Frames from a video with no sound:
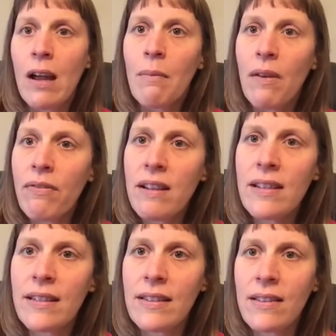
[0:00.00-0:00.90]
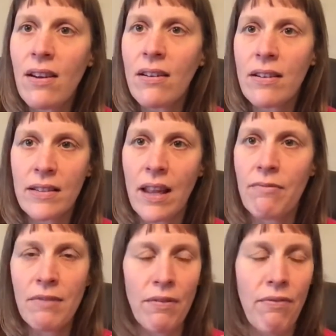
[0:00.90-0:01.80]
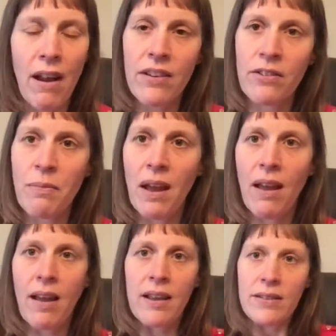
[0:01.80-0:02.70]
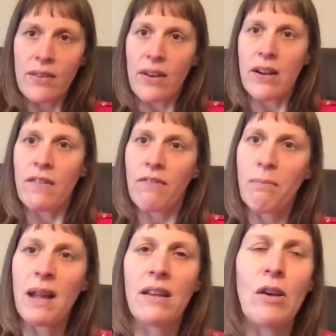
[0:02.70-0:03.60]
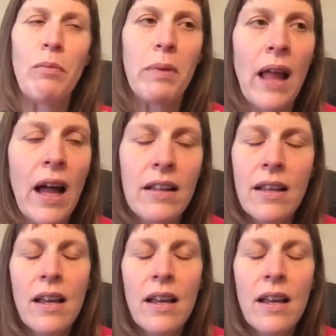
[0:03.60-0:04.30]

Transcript: my freezer stocks and refresh my sort of menu plan.